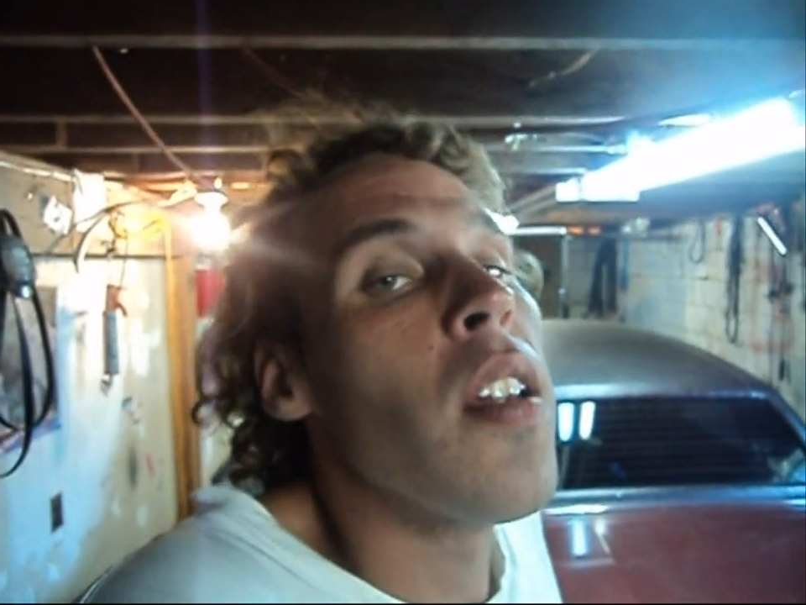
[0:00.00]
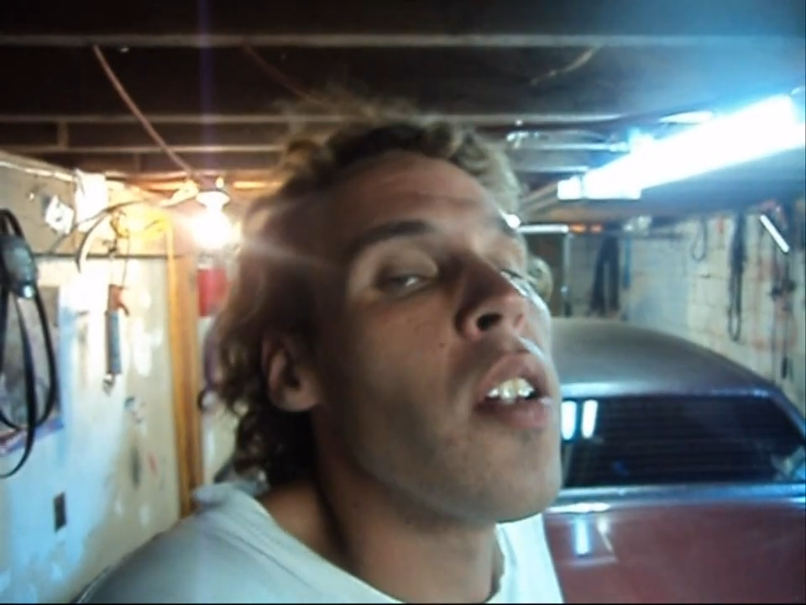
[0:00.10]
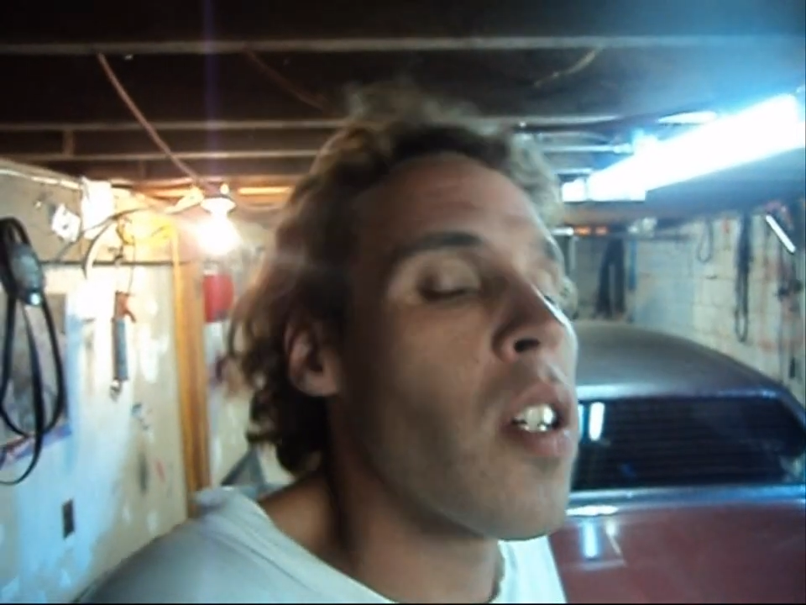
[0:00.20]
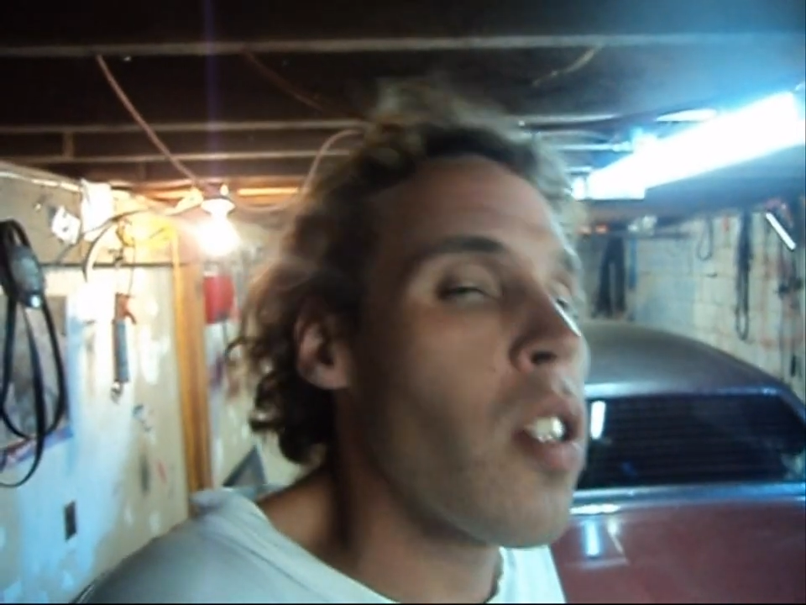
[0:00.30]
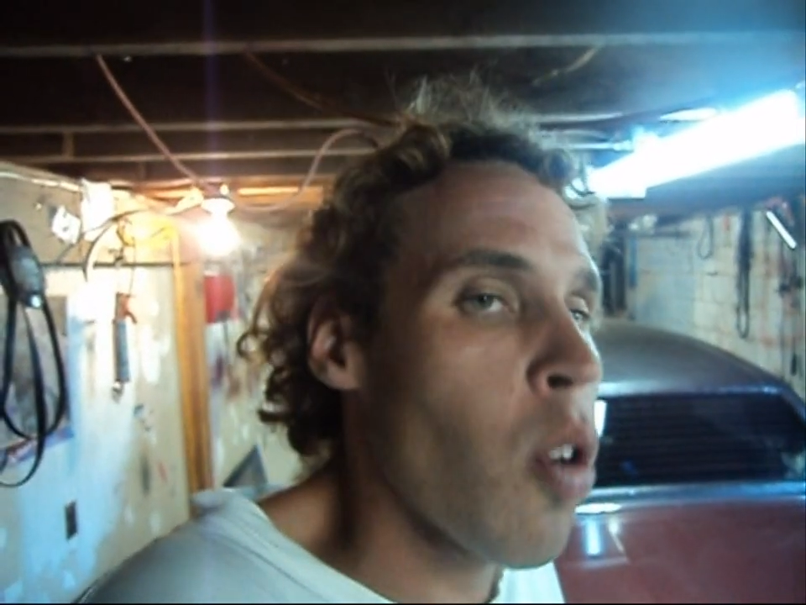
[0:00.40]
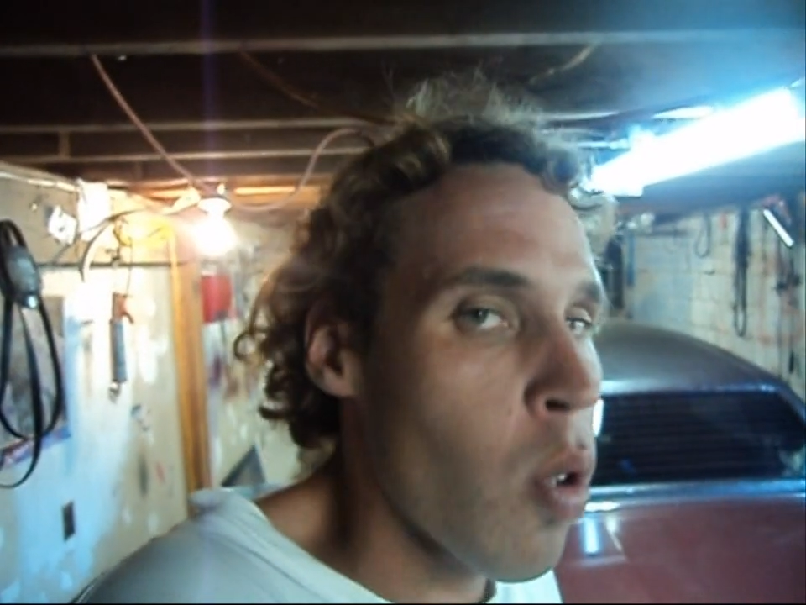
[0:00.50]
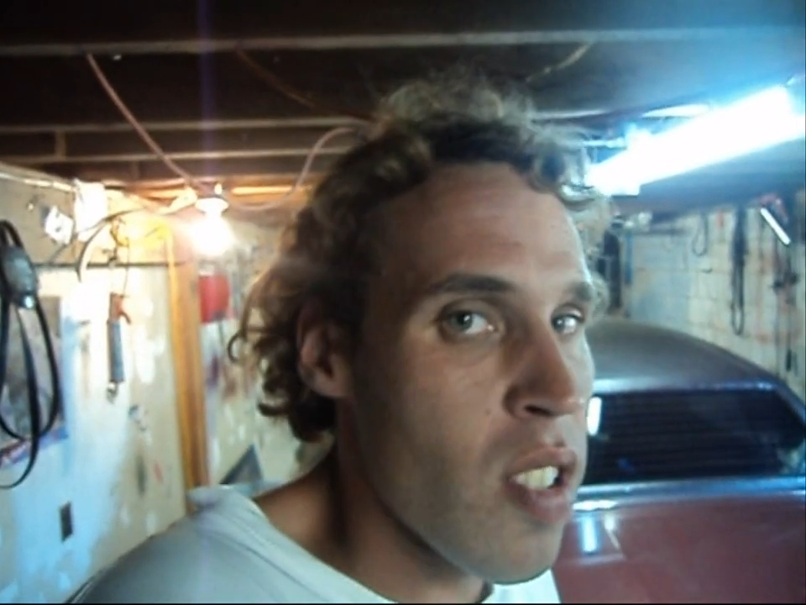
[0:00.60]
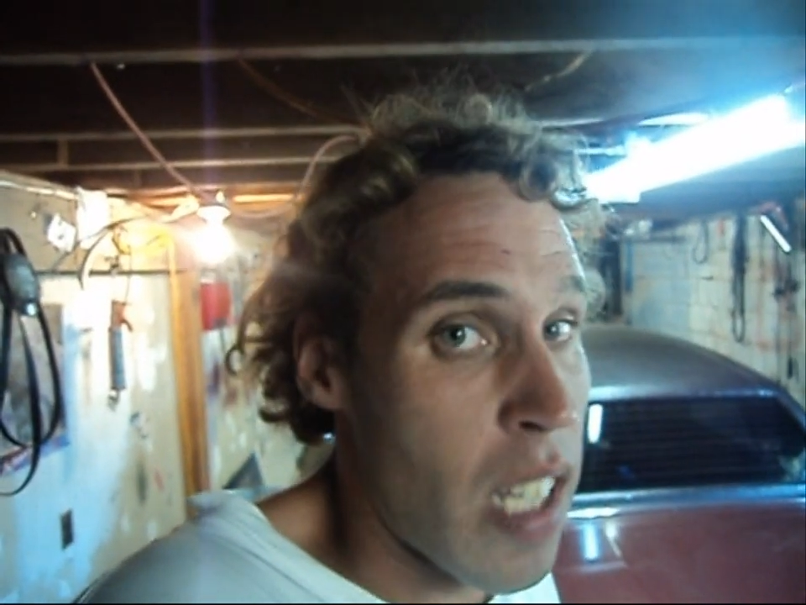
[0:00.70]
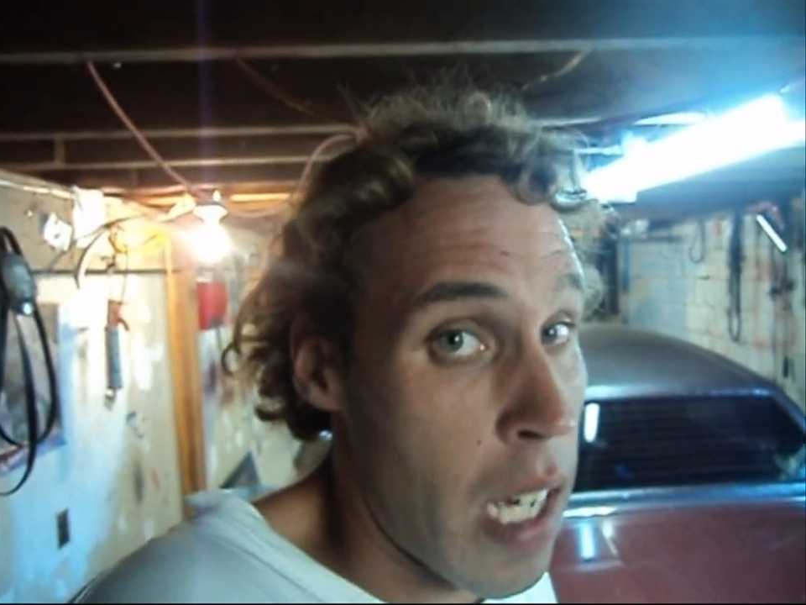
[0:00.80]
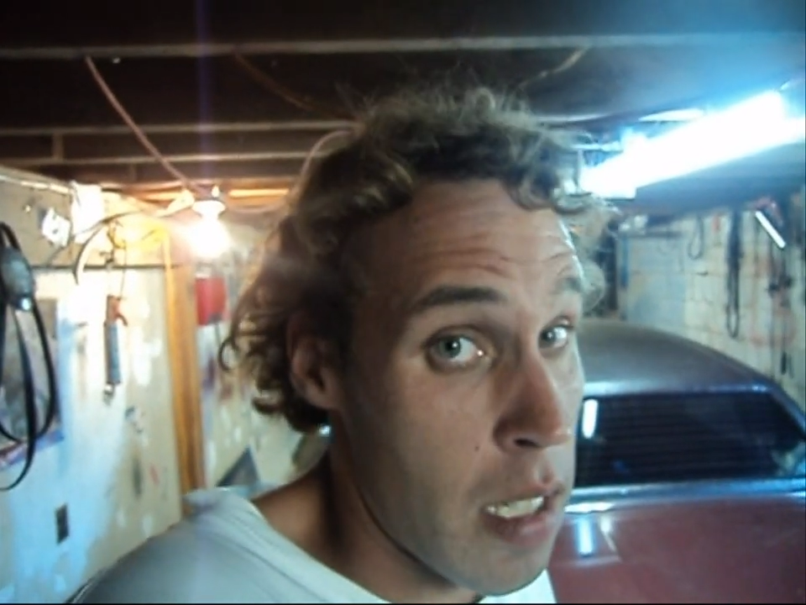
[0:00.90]
you're going to
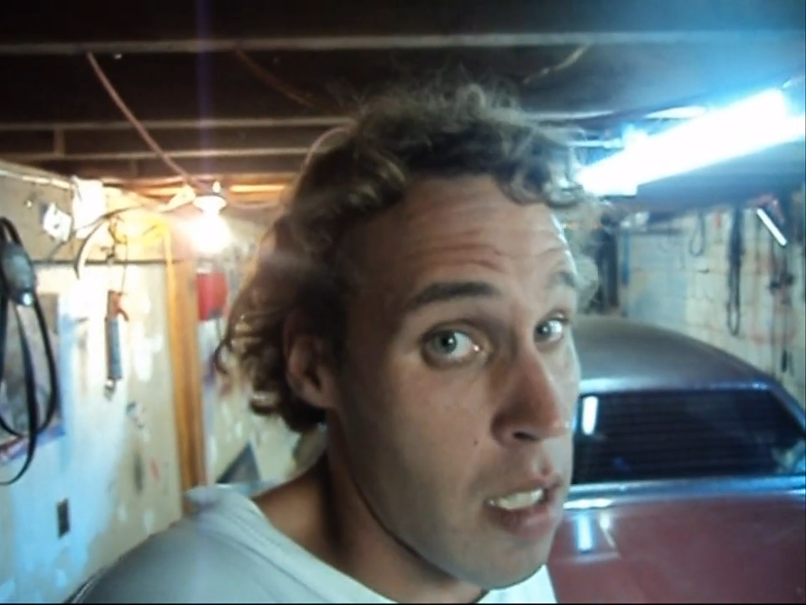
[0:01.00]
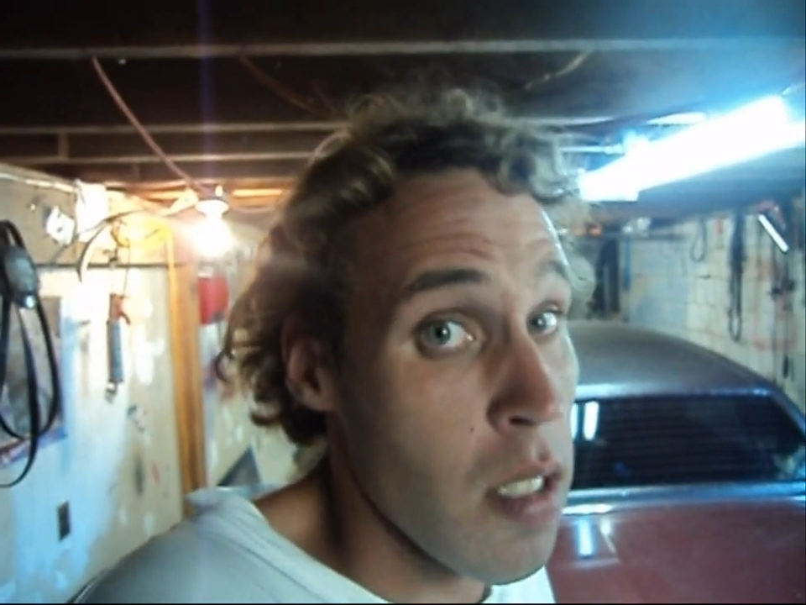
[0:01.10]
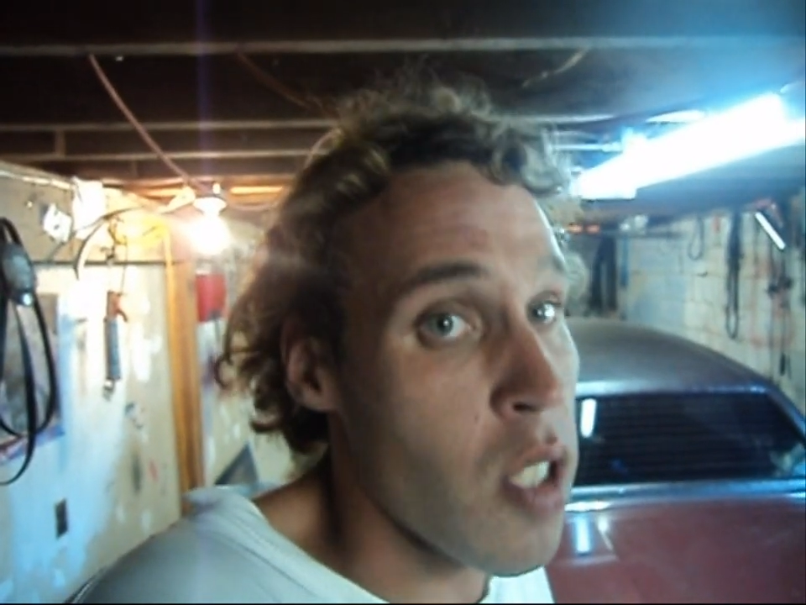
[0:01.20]
notice that